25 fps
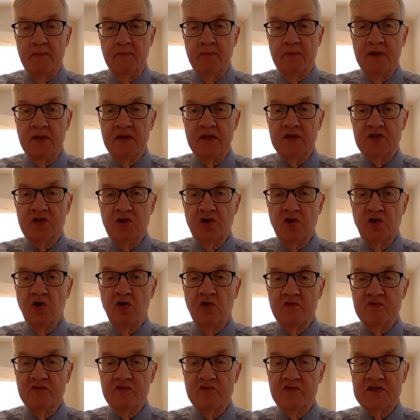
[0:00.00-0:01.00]
pinched
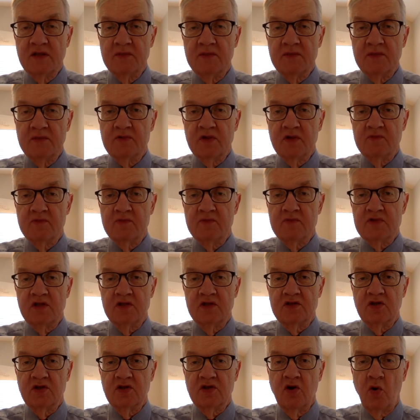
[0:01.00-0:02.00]
nerve symptoms
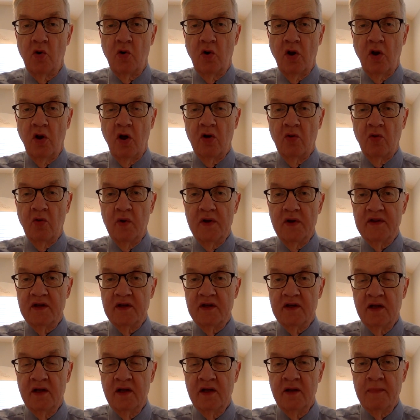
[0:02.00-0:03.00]
to go along with it,
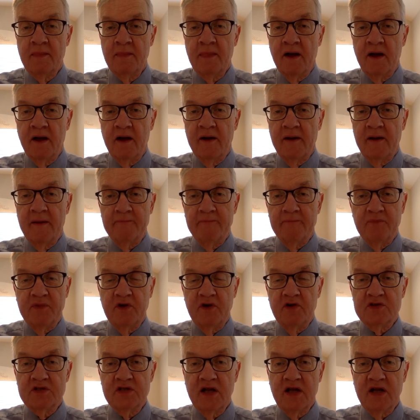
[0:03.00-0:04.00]

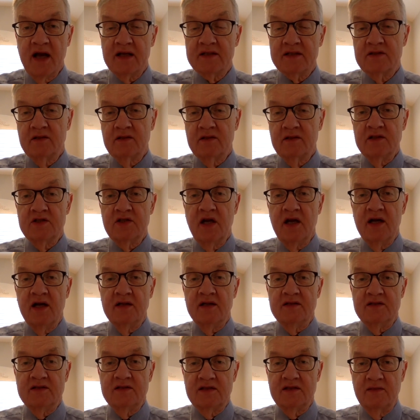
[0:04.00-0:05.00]
there's an excellent
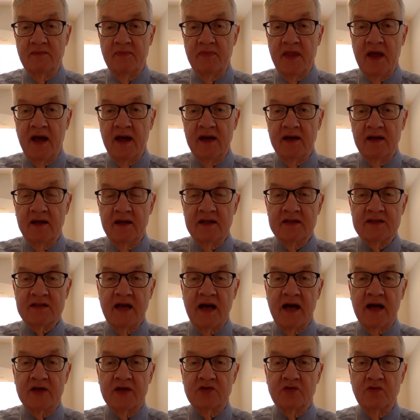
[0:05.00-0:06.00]
chance that it's
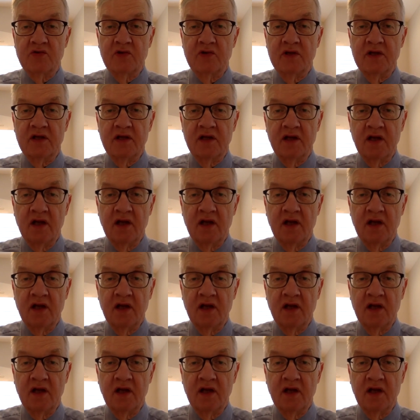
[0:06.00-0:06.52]
actually